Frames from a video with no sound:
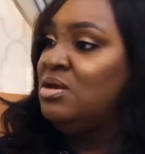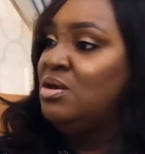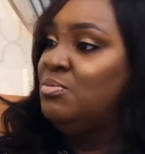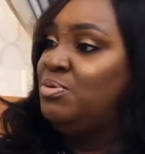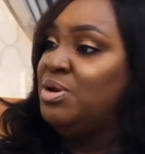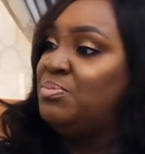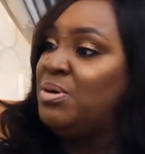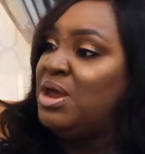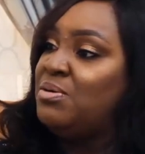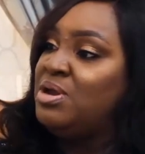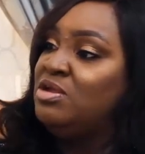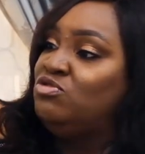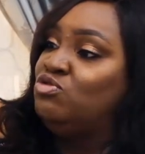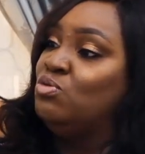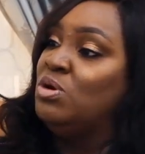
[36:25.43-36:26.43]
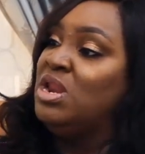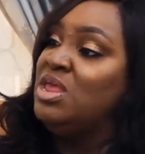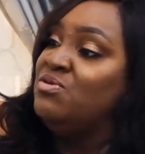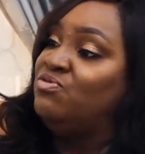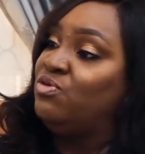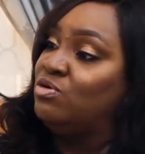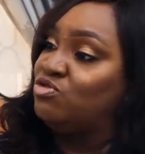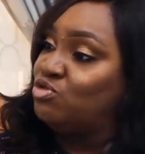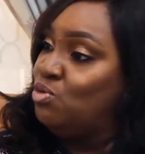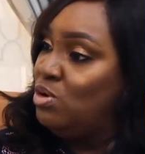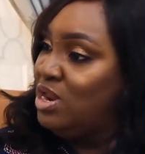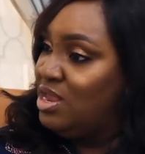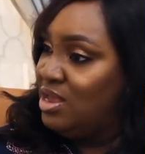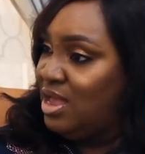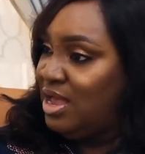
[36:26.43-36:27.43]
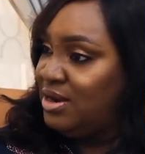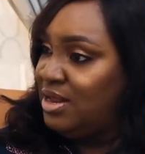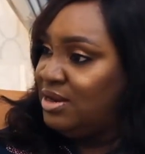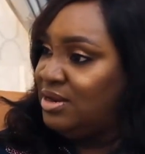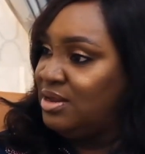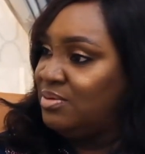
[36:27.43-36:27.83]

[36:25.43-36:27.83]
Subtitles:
preparing to leave for school in Canada.